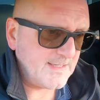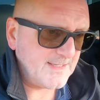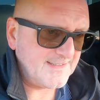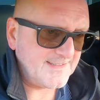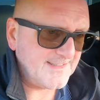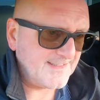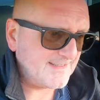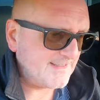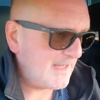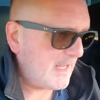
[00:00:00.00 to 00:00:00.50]
It
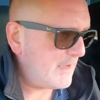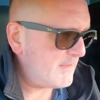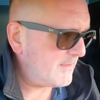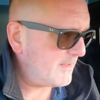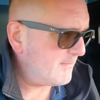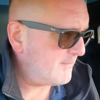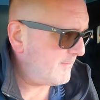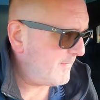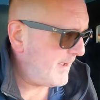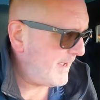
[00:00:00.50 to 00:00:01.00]
says
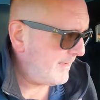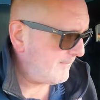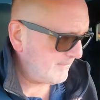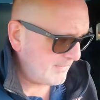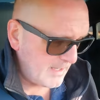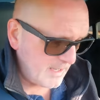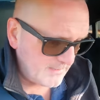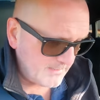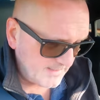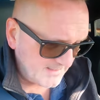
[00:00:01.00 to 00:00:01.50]
loading map,
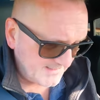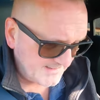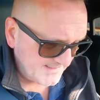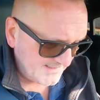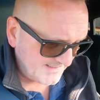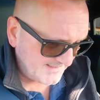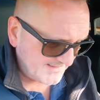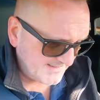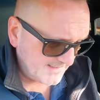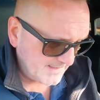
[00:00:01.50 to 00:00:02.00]
loading
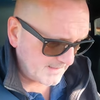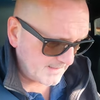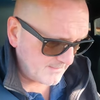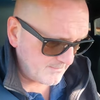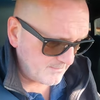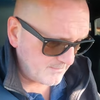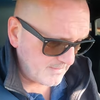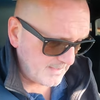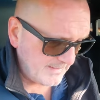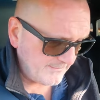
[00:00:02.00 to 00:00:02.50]

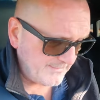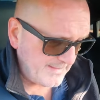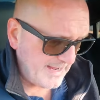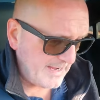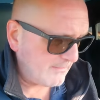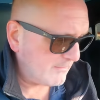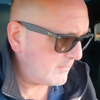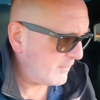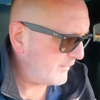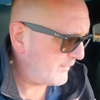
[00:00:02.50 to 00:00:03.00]
system. I've
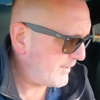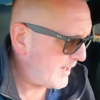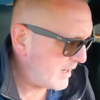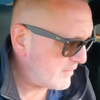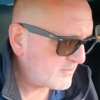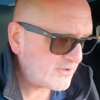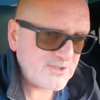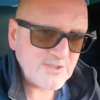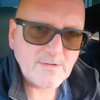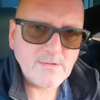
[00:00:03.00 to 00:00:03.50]
now got
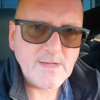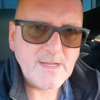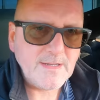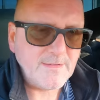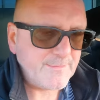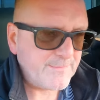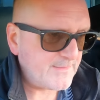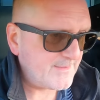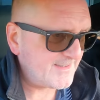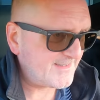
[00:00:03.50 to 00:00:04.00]
no
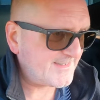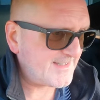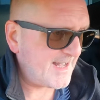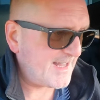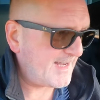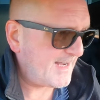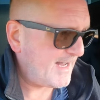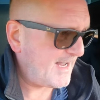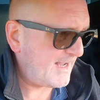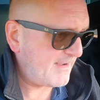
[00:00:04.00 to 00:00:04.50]
screen for the
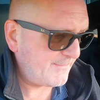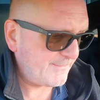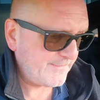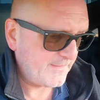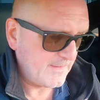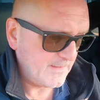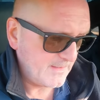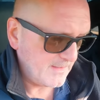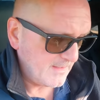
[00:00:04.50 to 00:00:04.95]
sat nav.